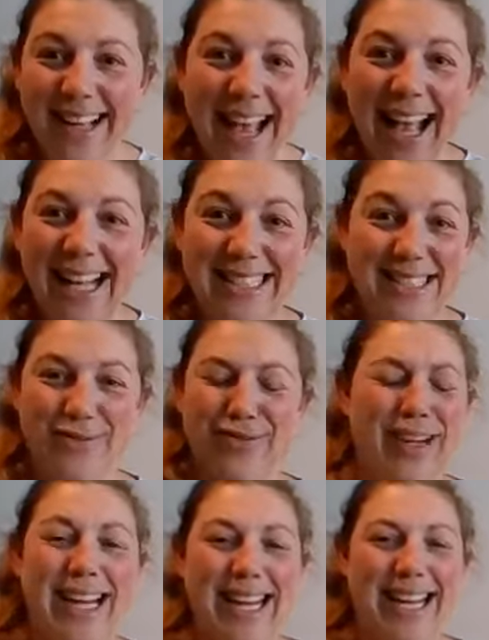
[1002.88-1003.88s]
it's
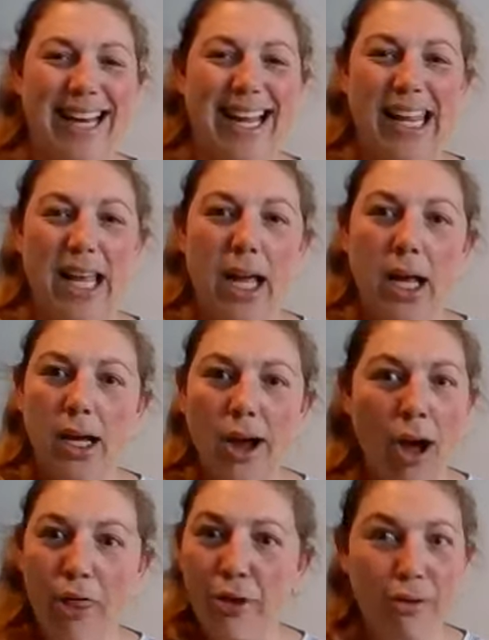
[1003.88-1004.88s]
really like
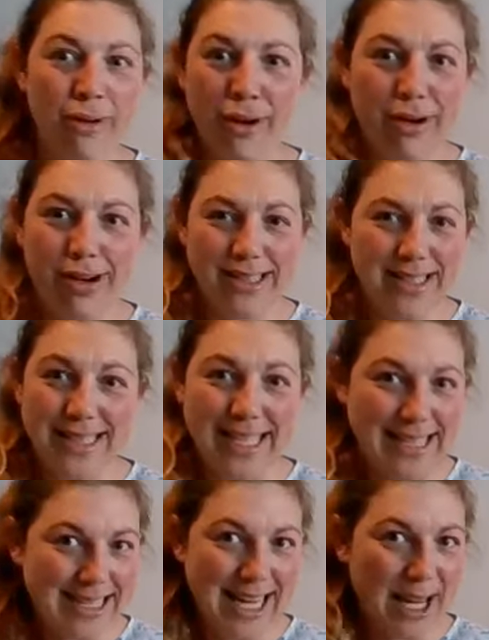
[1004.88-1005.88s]
cut through your
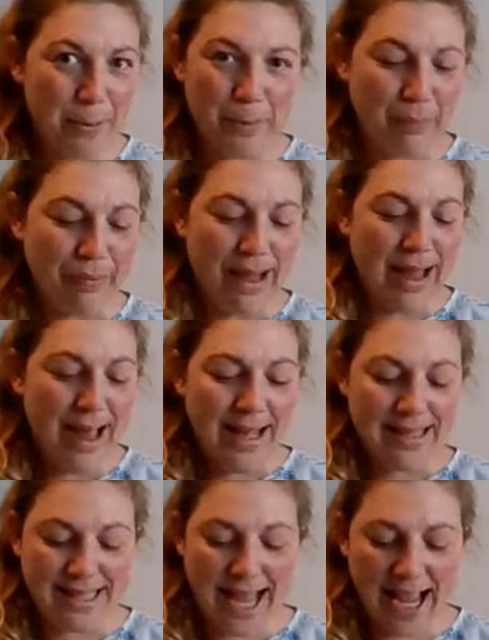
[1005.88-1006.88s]
knitting.
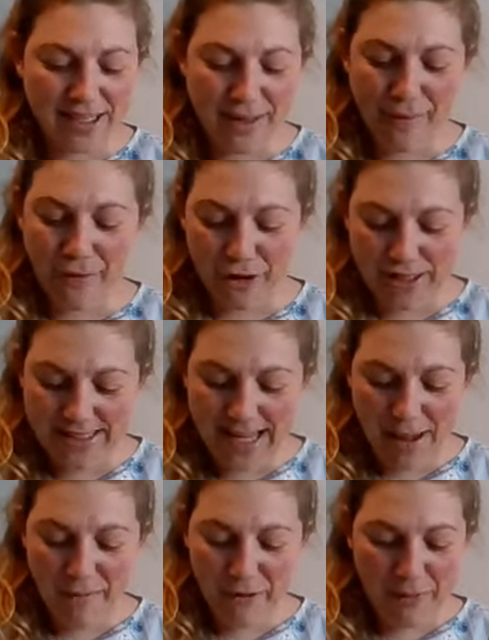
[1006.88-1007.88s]
It's actually the first
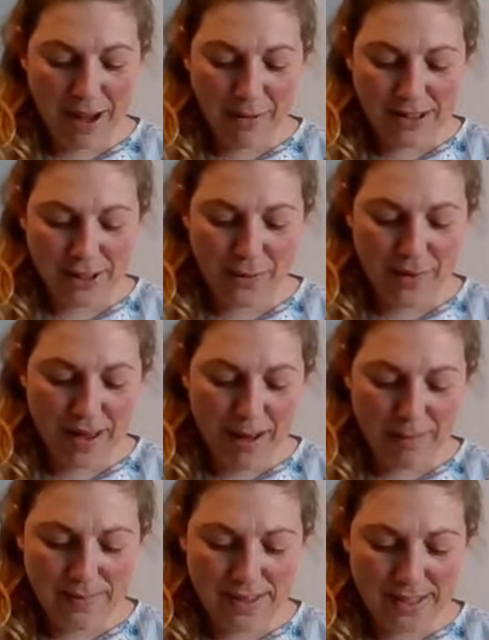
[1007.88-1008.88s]
time for me I will do that.
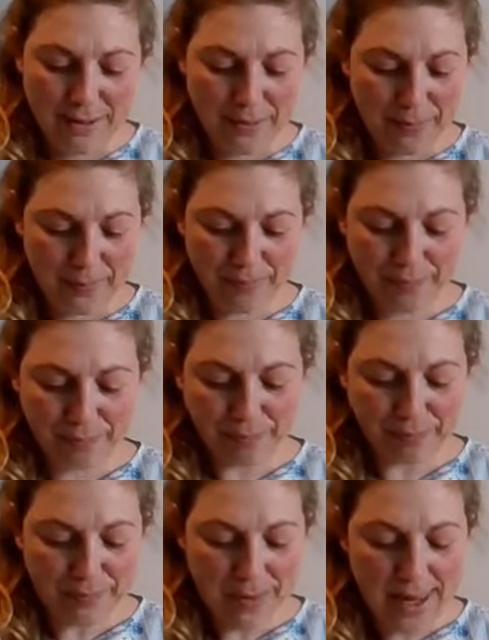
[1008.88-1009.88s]
So,
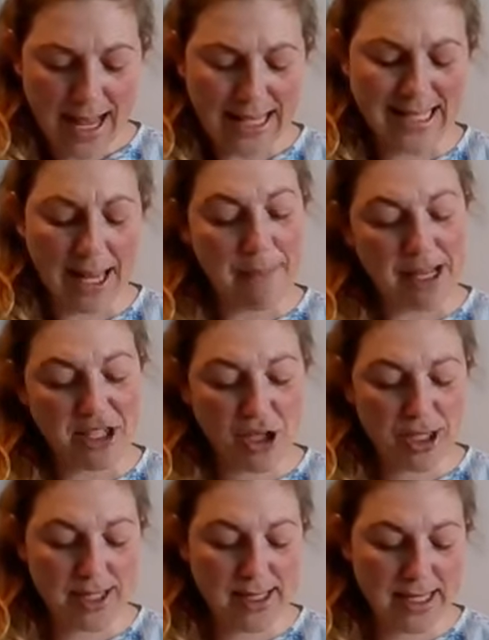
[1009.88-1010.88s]
as I
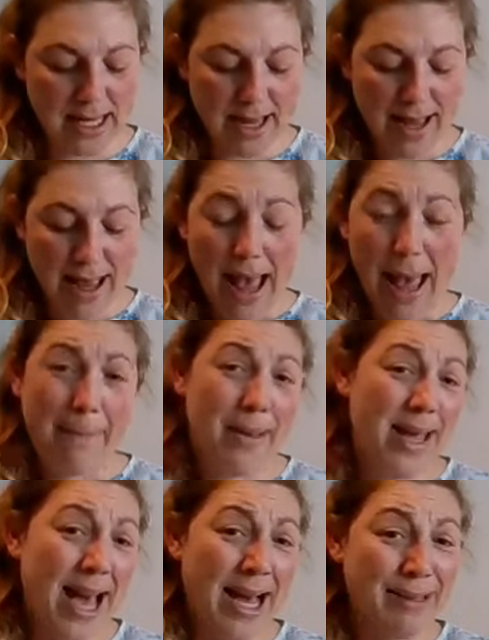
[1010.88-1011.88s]
mentioned,
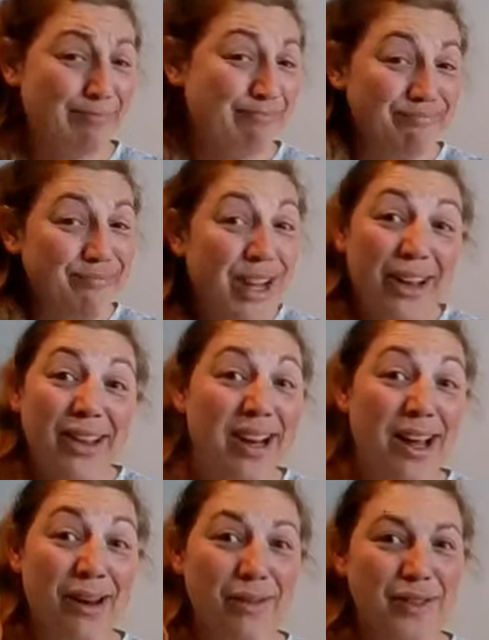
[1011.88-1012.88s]
yeah, not a
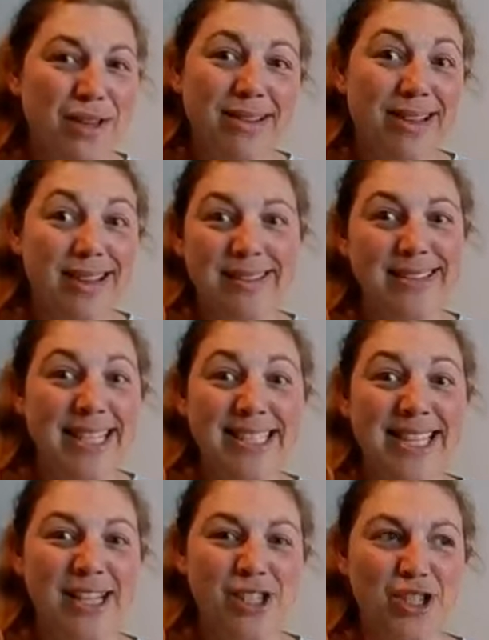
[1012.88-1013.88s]
lot of
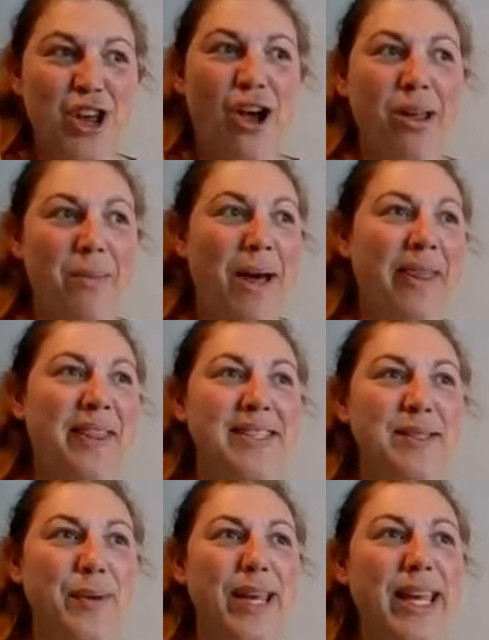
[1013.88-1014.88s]
knitting to talk about
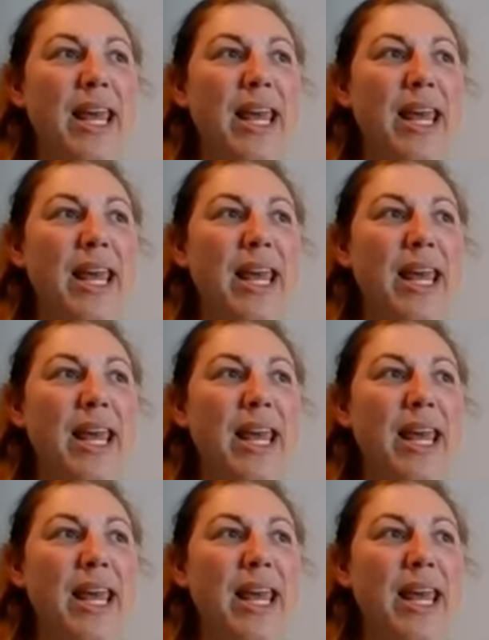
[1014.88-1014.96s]
this week.